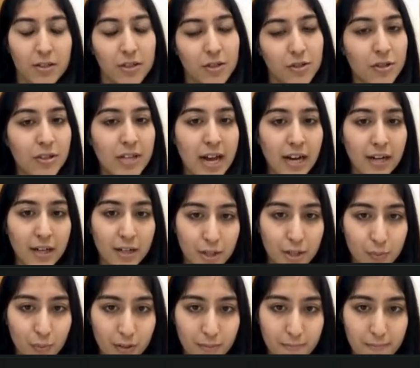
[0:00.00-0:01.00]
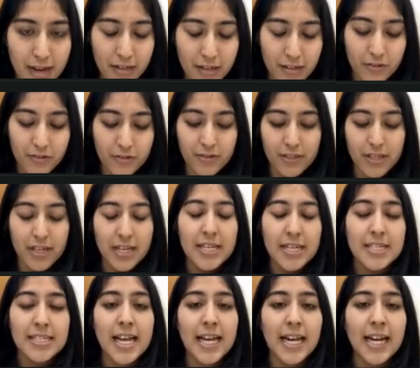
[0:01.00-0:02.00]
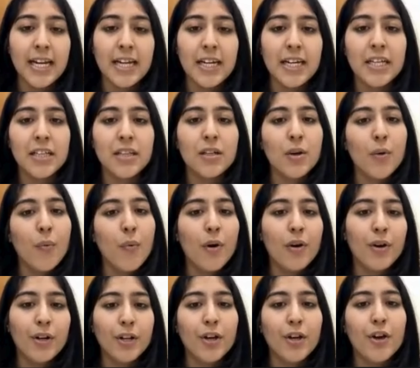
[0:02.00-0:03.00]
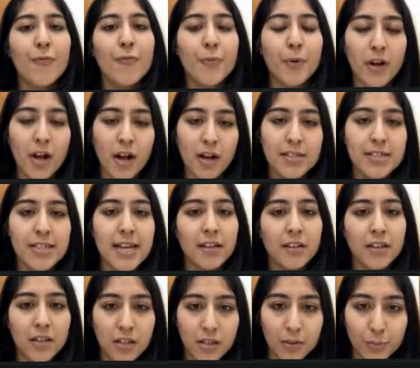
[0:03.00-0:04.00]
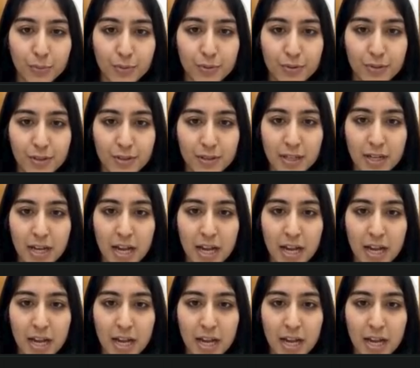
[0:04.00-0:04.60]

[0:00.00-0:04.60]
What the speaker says: So that is what matters. Secondly, the quality of products that they use.